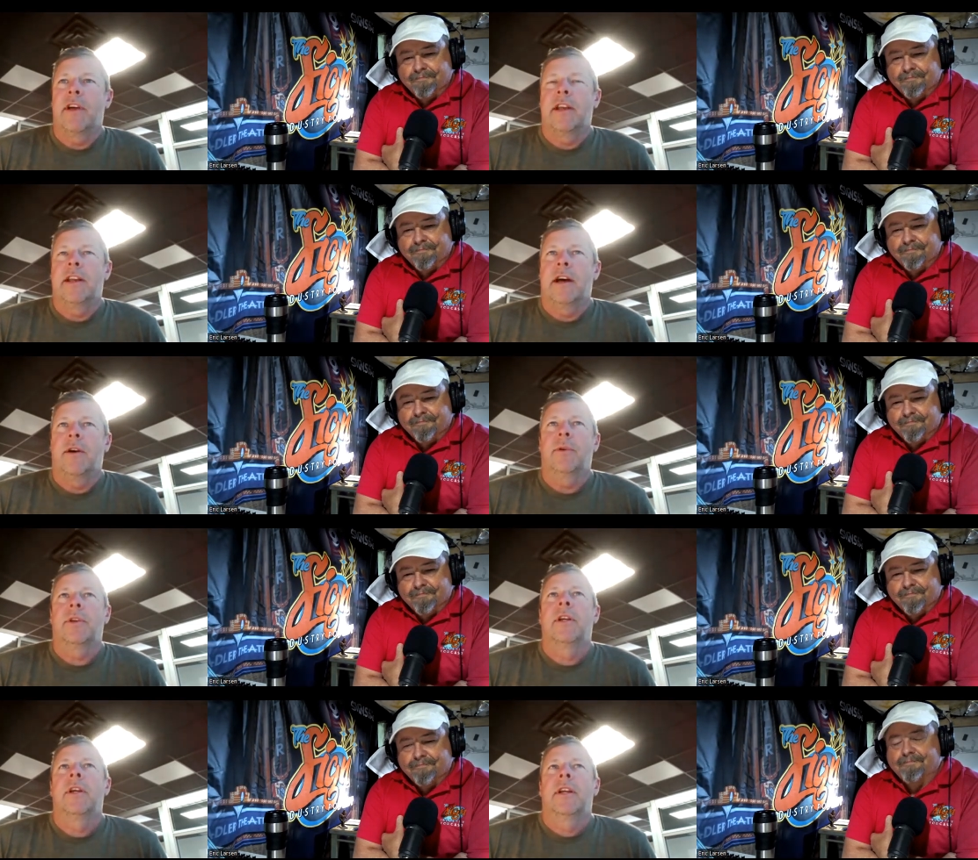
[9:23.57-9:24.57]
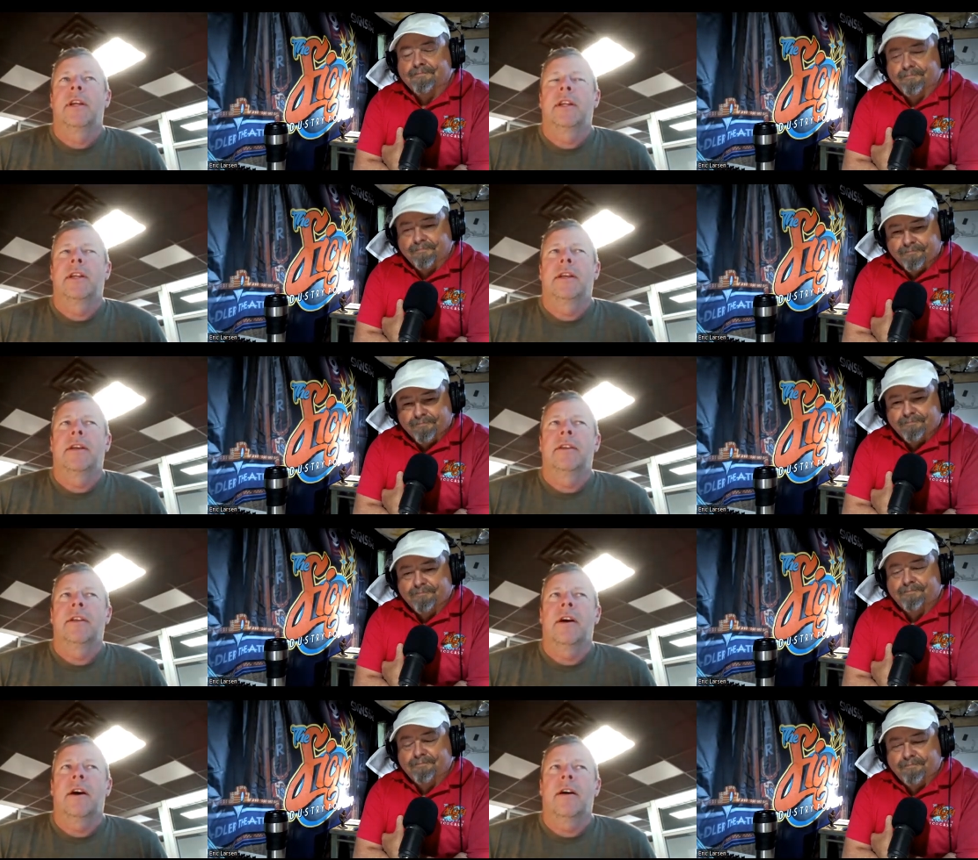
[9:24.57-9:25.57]
Speaker 1: vetted out and
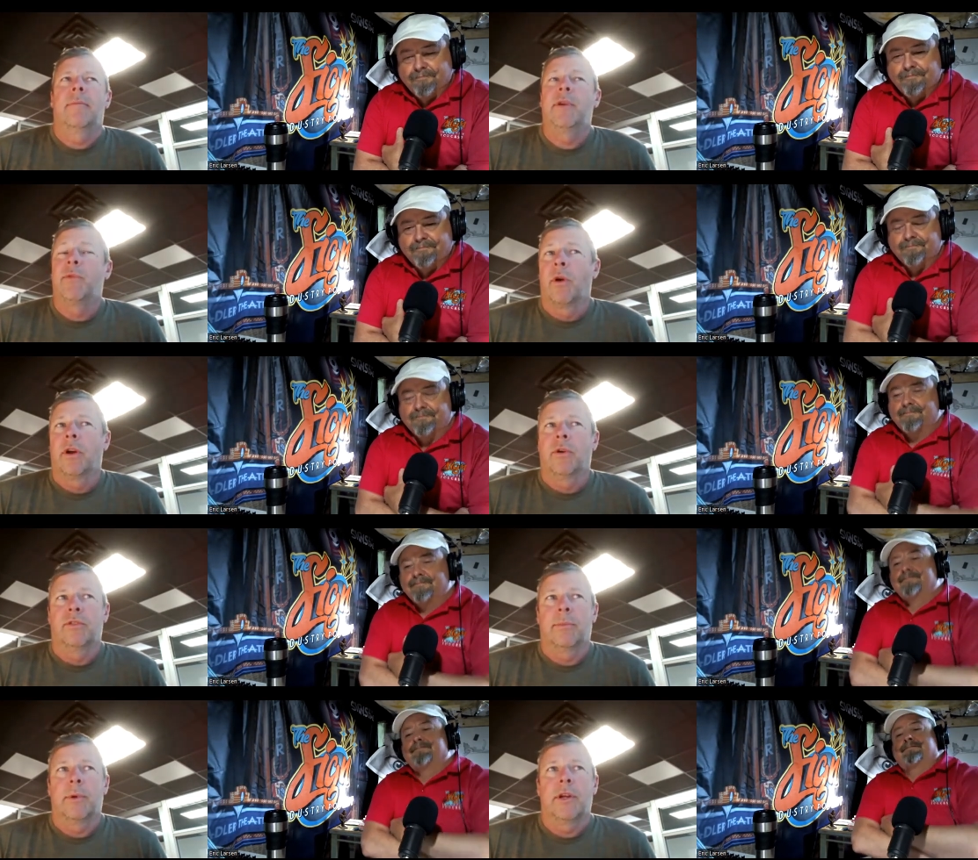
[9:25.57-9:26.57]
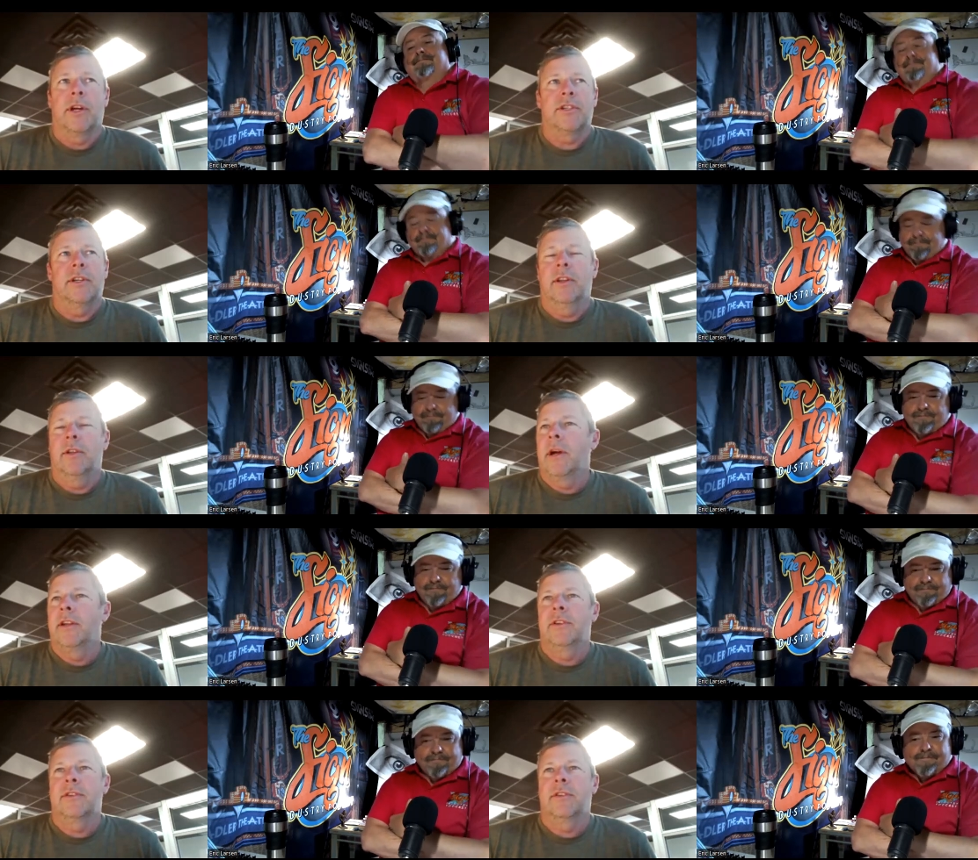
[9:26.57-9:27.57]
uh, before it goes to production.
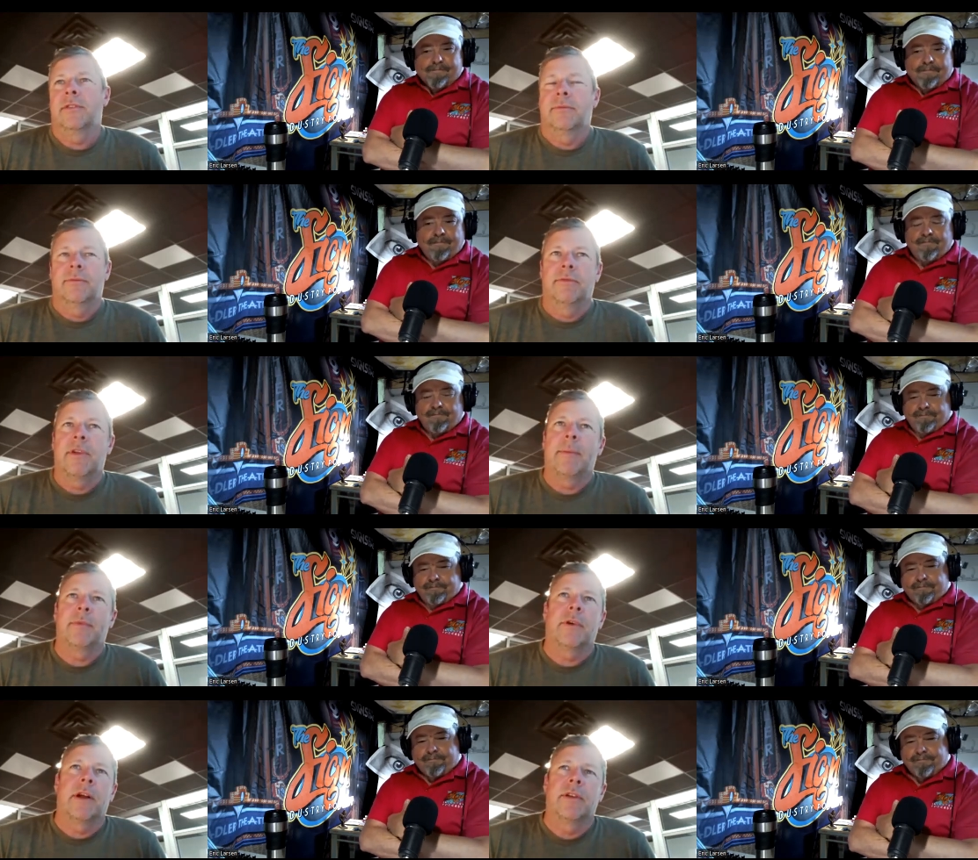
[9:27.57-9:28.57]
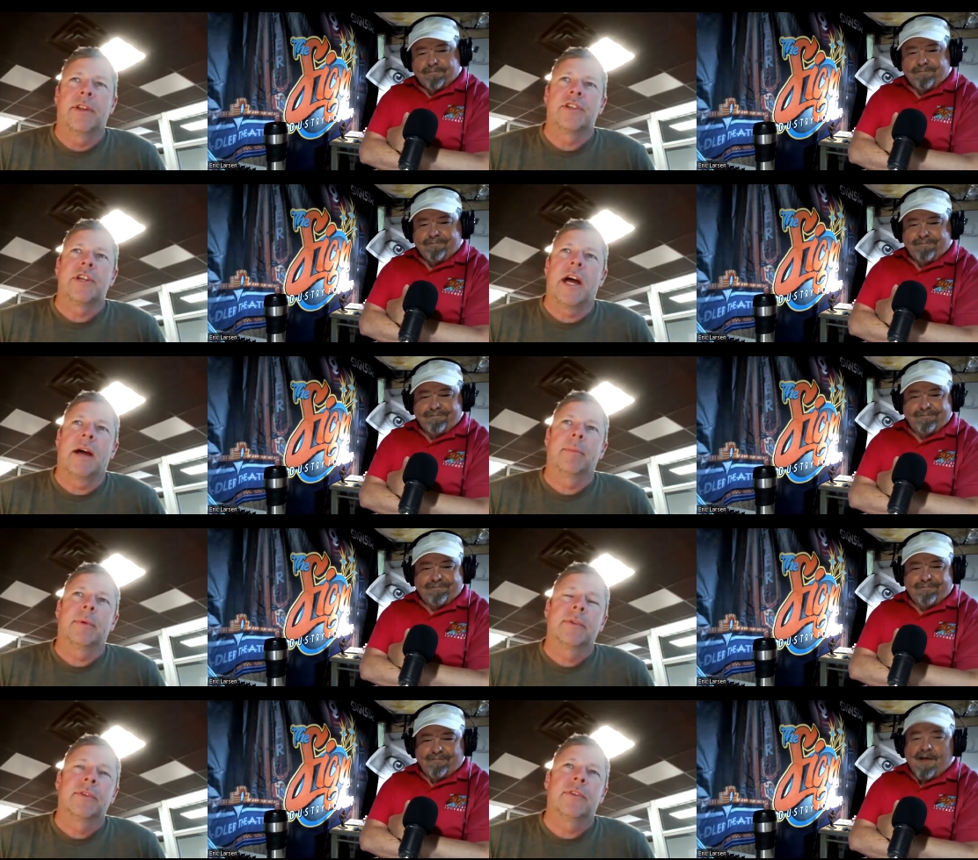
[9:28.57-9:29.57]
Otherwise, it just flops around in the shop.
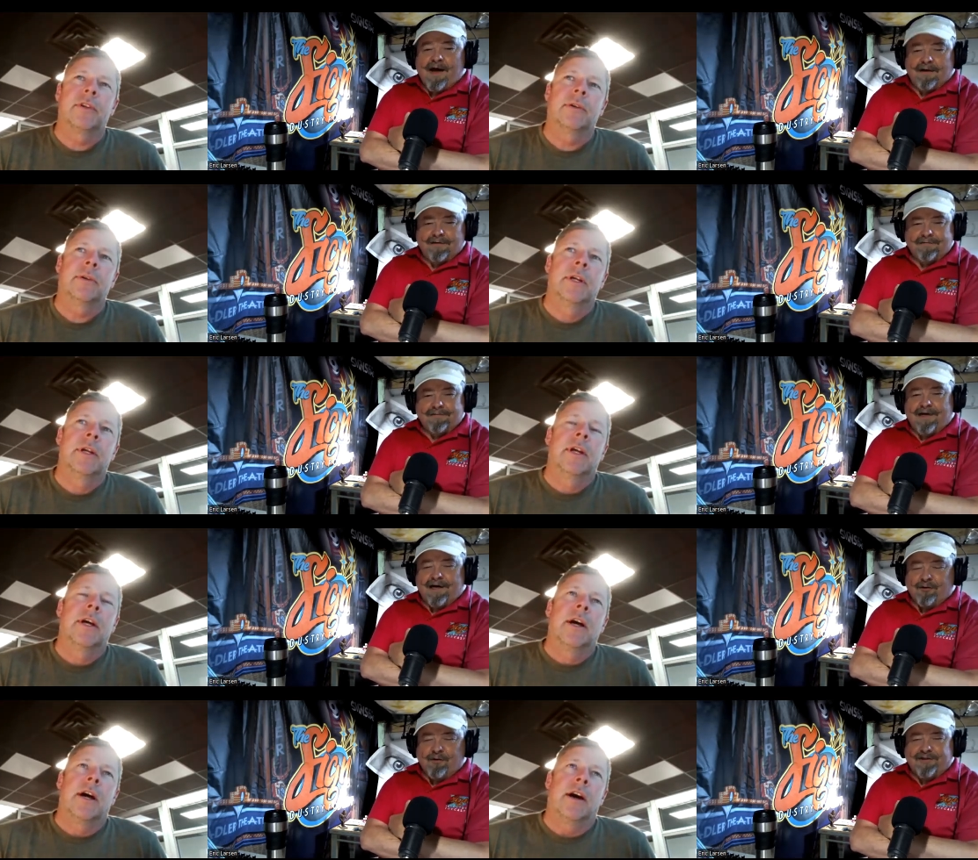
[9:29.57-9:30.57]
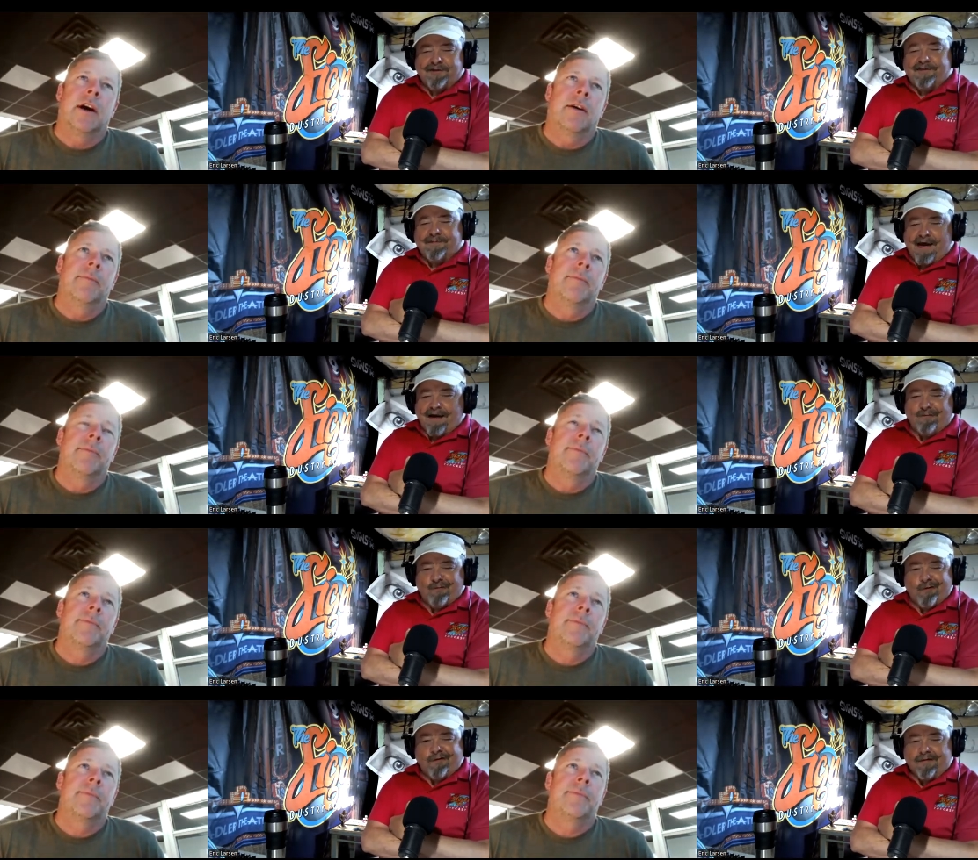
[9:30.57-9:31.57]
Speaker 2: So, yeah, a lot of questions um, back and
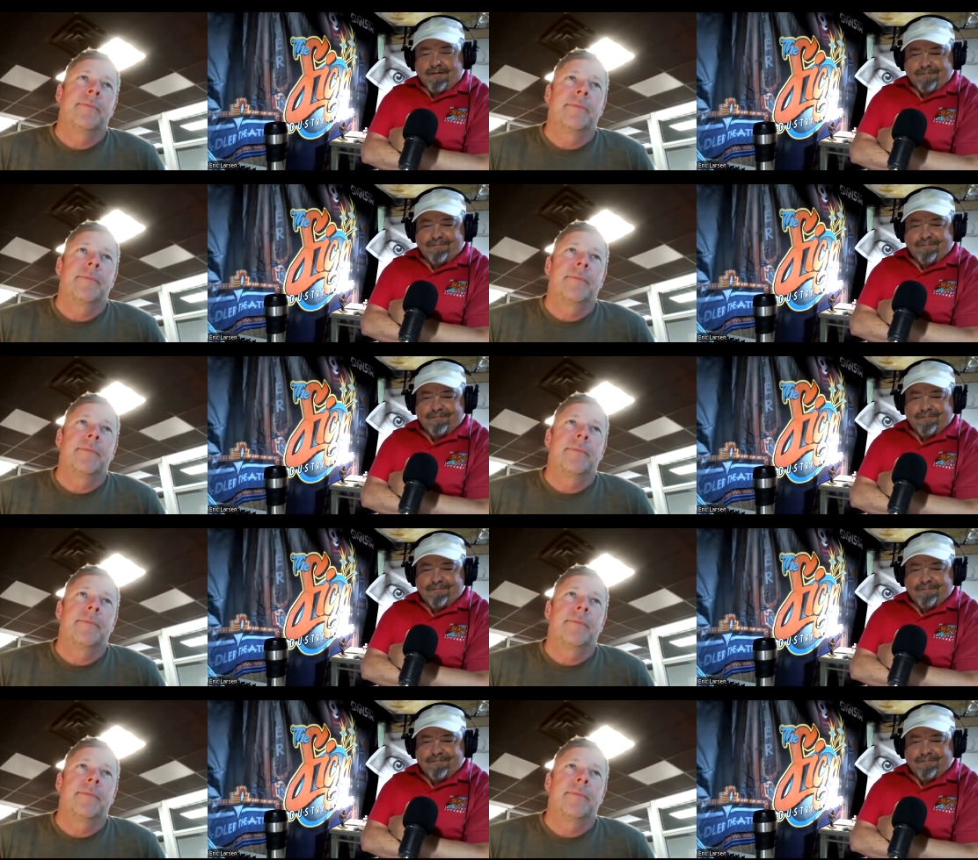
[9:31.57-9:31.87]
forth.